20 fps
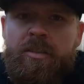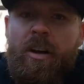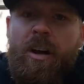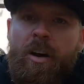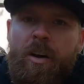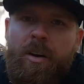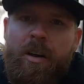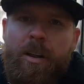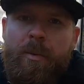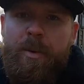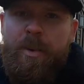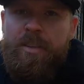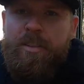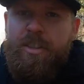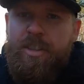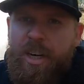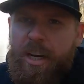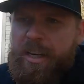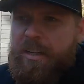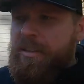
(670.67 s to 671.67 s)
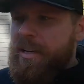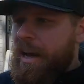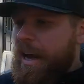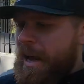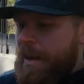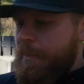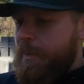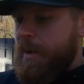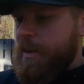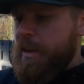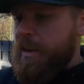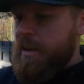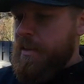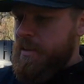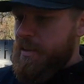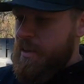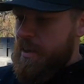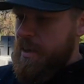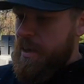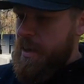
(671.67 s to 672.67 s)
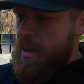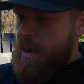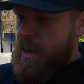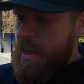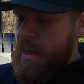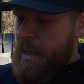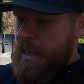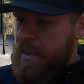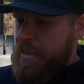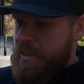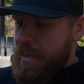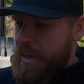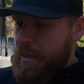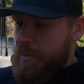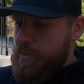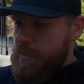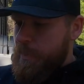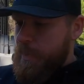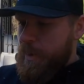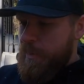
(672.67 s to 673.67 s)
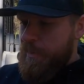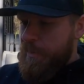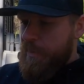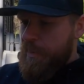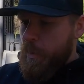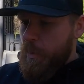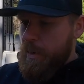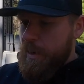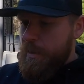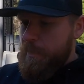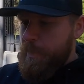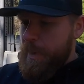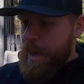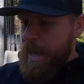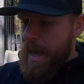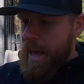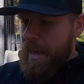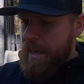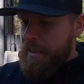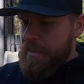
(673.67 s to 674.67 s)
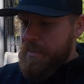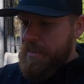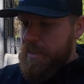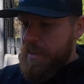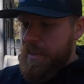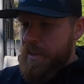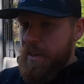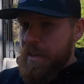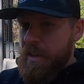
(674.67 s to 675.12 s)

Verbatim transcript: So let me just check time on this. He said it was about 40 bags.